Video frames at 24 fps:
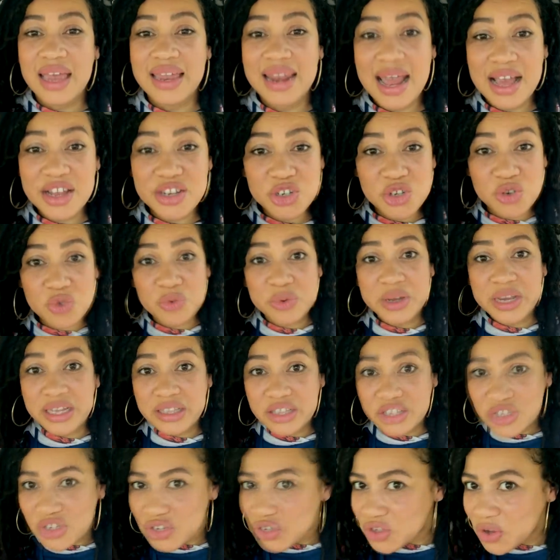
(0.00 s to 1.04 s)
And as you
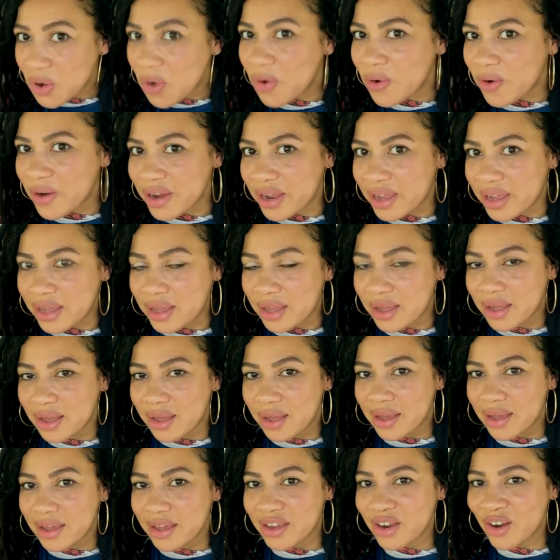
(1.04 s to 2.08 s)
read the story,
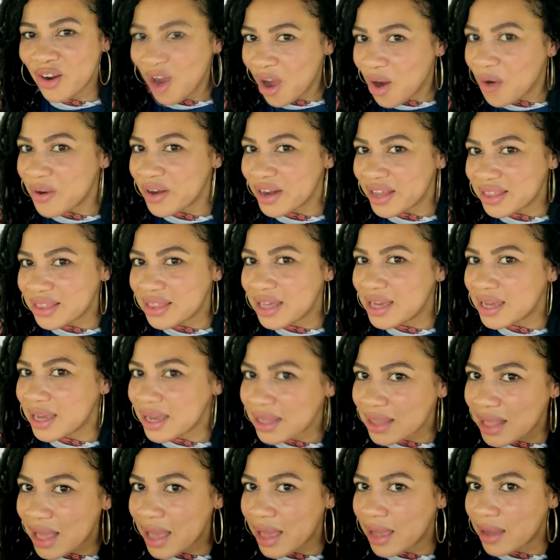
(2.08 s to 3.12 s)
you're already thinking
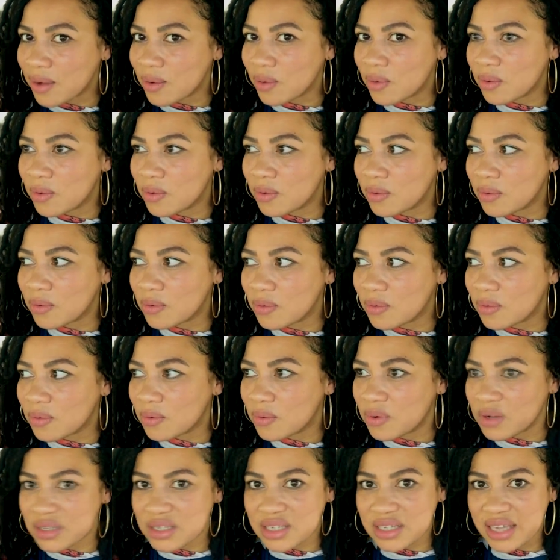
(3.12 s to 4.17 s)
like,
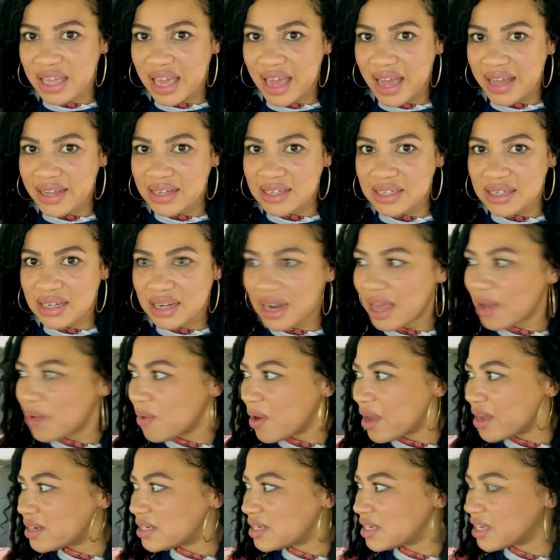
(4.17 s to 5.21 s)
what's the catch? Like,
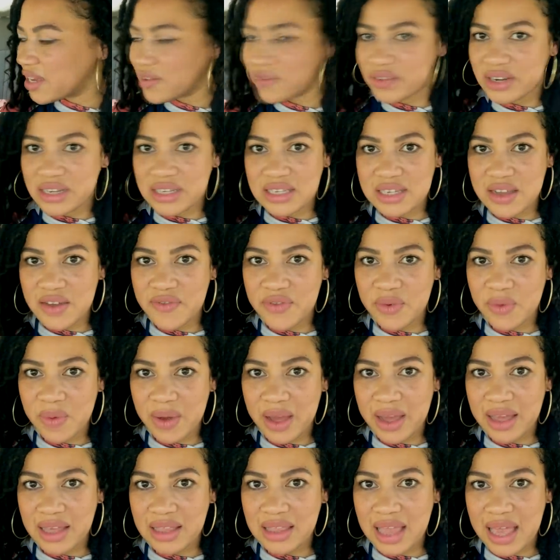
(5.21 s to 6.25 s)
why is she giving this stuff
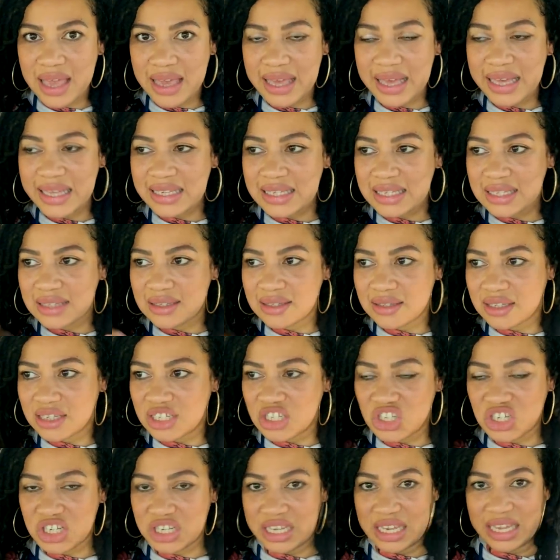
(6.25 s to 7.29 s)
away? Like,
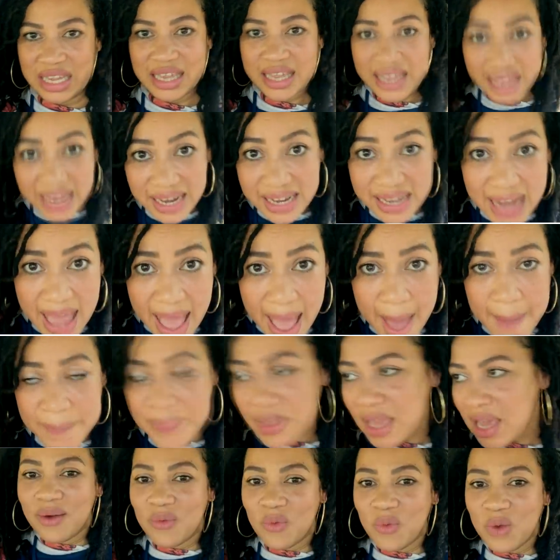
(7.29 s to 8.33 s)
did she get
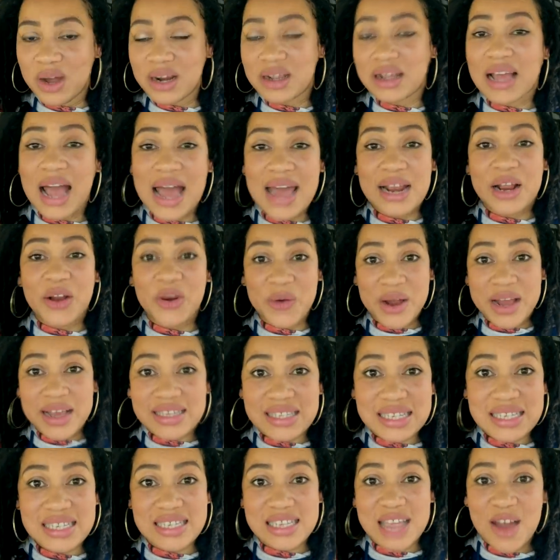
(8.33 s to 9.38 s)
kidnapped? What kind of
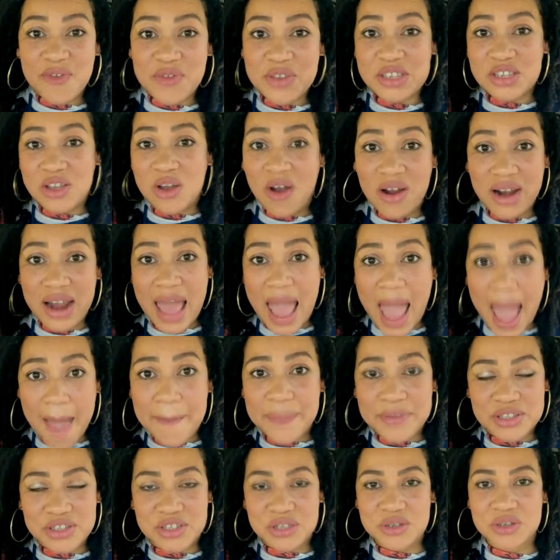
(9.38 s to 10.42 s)
crazy stuff is going to
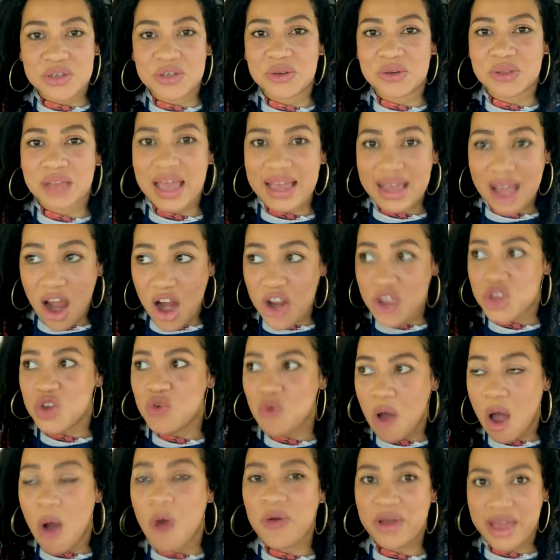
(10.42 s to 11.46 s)
happen to you? Like, are
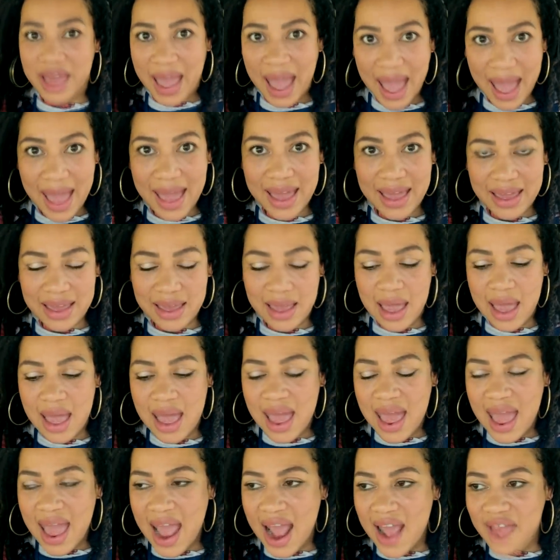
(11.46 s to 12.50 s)
you okay?
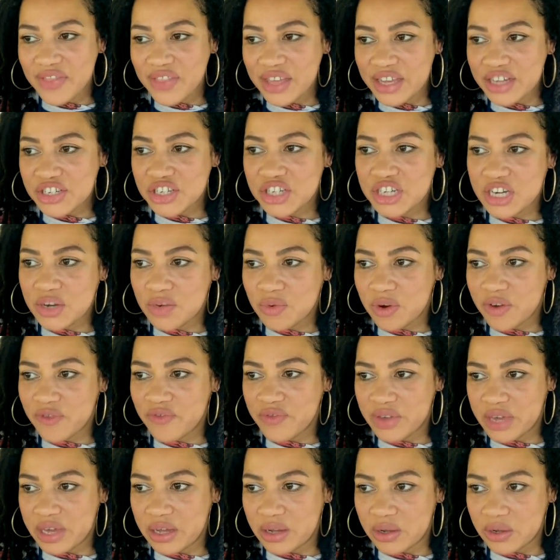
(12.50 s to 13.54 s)
And then she
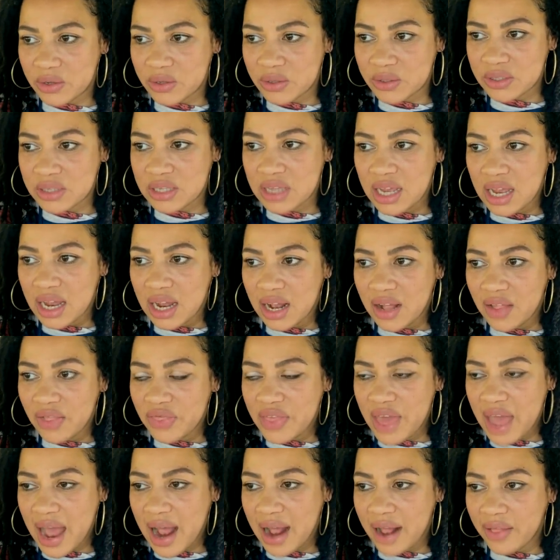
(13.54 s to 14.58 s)
reveals
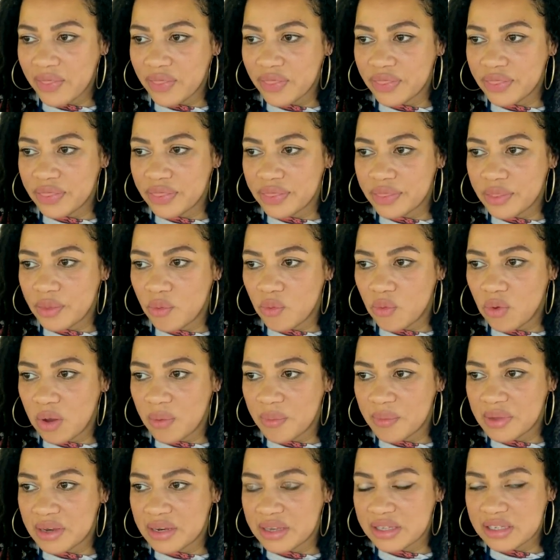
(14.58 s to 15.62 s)
that the
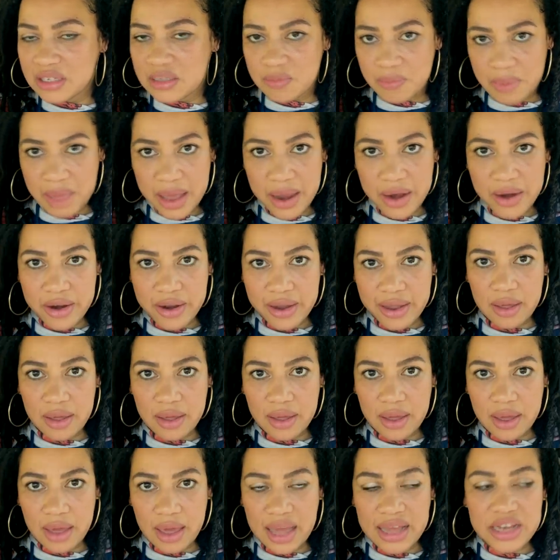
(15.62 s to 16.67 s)
woman is married
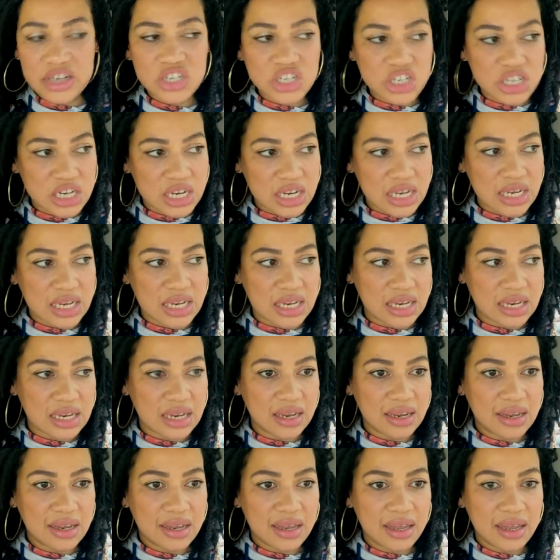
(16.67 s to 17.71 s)
and she
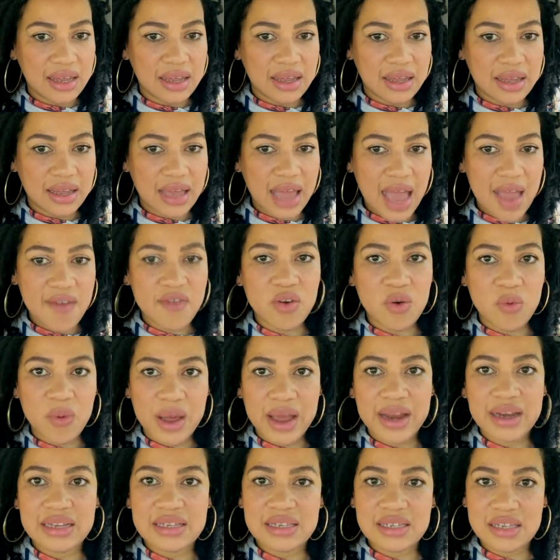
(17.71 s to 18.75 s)
gave
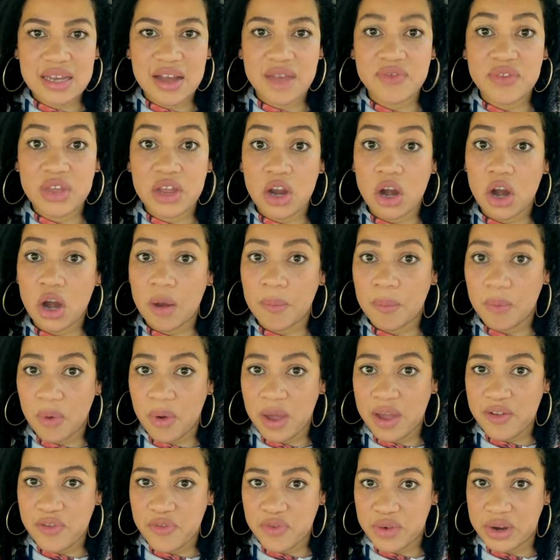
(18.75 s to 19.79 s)
away the stuff that her
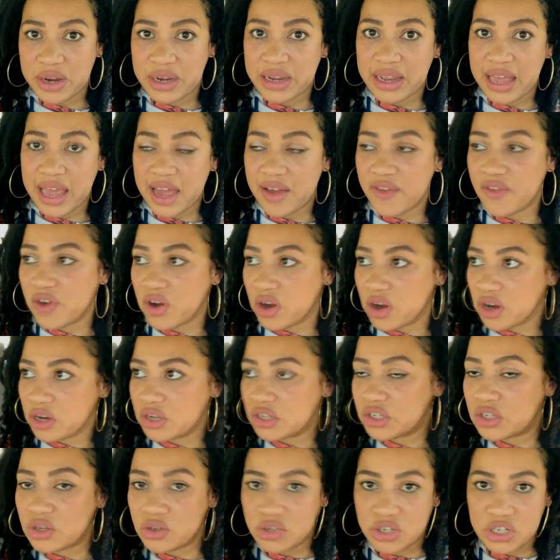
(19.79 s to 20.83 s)
boyfriend gave her
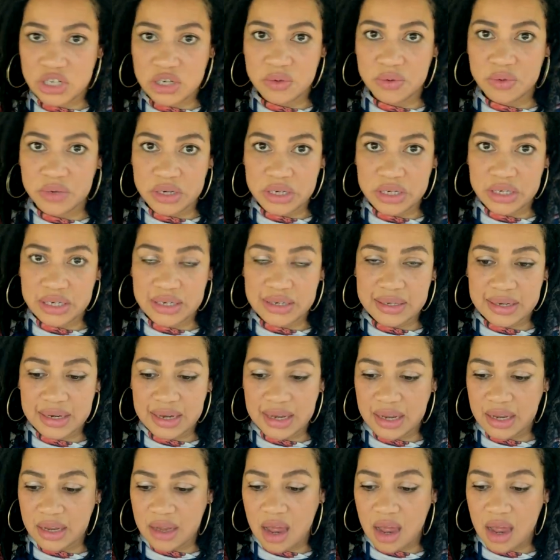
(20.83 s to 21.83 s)
so she wouldn't get